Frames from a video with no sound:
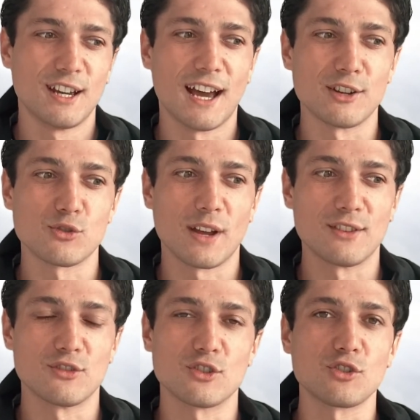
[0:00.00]

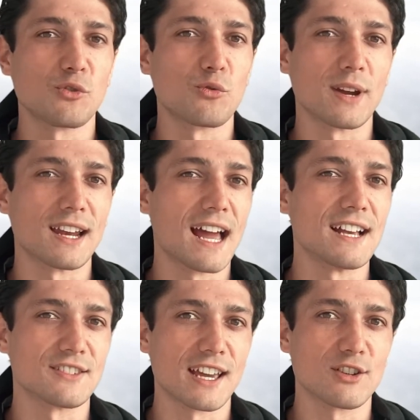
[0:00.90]
transitional
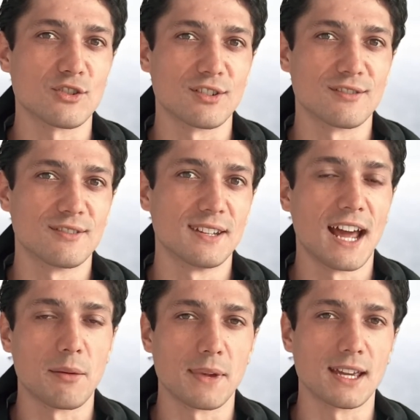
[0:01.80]
realization in our
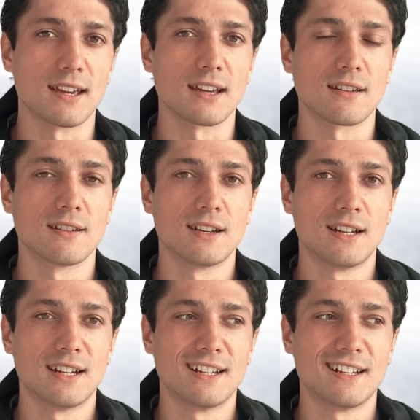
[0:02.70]
being.
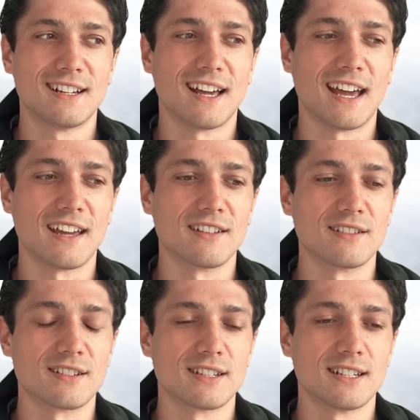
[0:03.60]
And
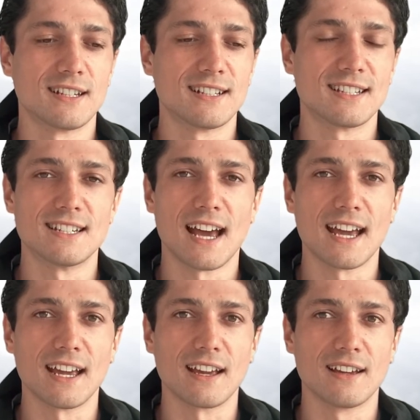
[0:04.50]

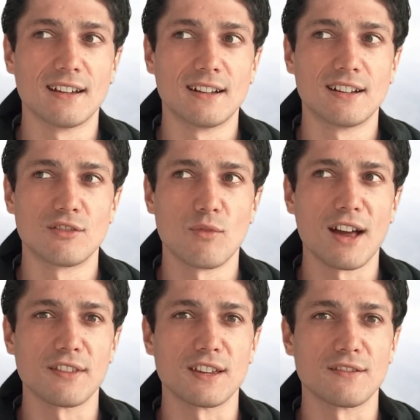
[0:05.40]
today, rather
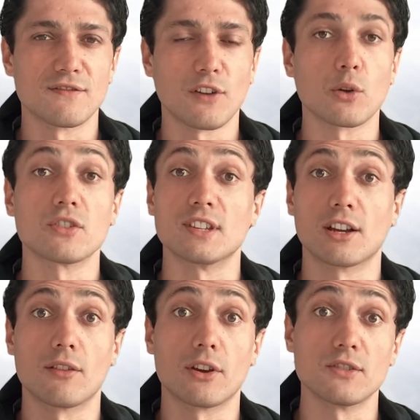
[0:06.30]
than focusing
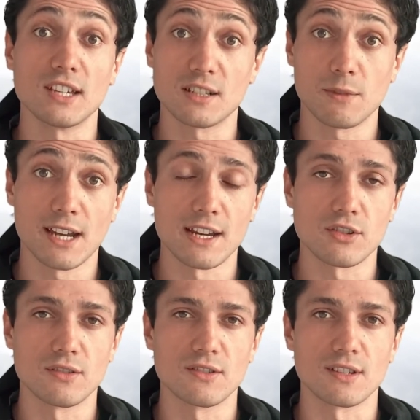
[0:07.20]
on those
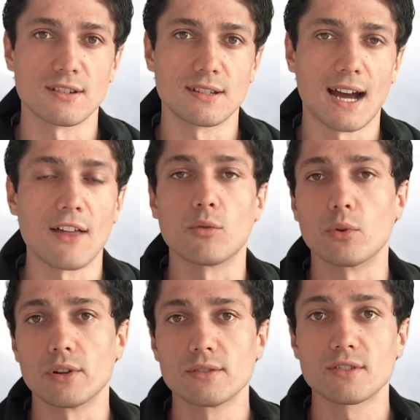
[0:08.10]
explanations and other
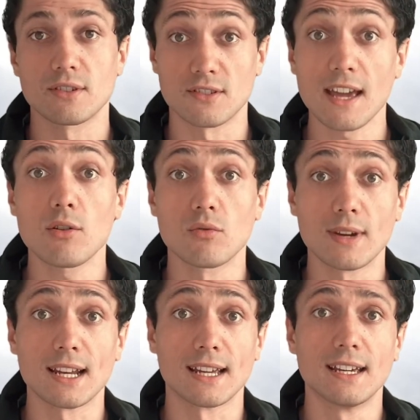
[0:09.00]
words, because they all
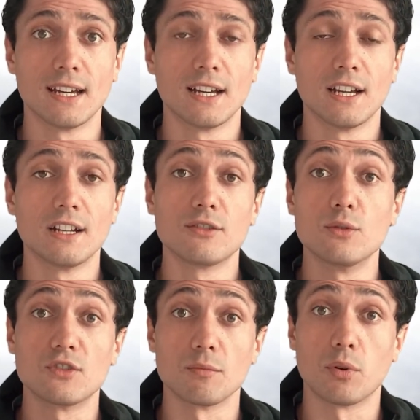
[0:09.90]
really do
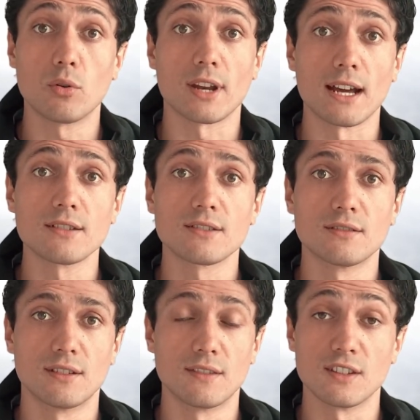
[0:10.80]
support us
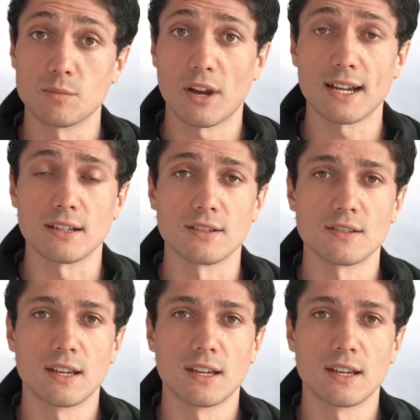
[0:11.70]
in this practice,